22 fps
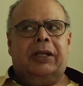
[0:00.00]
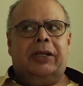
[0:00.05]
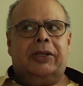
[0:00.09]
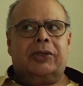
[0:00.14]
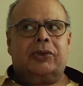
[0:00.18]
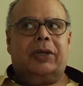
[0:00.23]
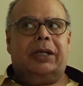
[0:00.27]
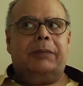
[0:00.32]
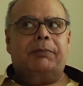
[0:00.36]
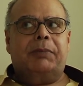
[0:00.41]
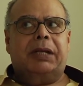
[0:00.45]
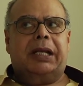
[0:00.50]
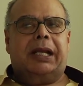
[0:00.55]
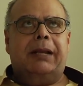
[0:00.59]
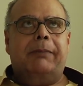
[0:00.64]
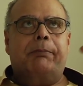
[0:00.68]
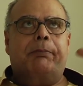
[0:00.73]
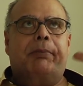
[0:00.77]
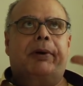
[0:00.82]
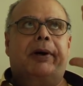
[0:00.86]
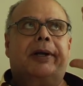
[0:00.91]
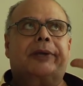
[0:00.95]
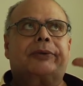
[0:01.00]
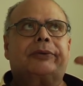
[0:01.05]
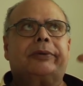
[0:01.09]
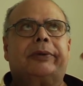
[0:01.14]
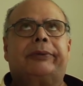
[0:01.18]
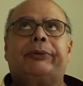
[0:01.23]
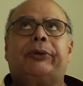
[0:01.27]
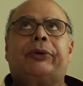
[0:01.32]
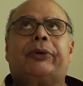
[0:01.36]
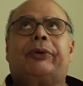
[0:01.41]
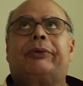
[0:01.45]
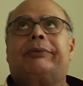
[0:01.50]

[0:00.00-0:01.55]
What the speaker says: so I became part of,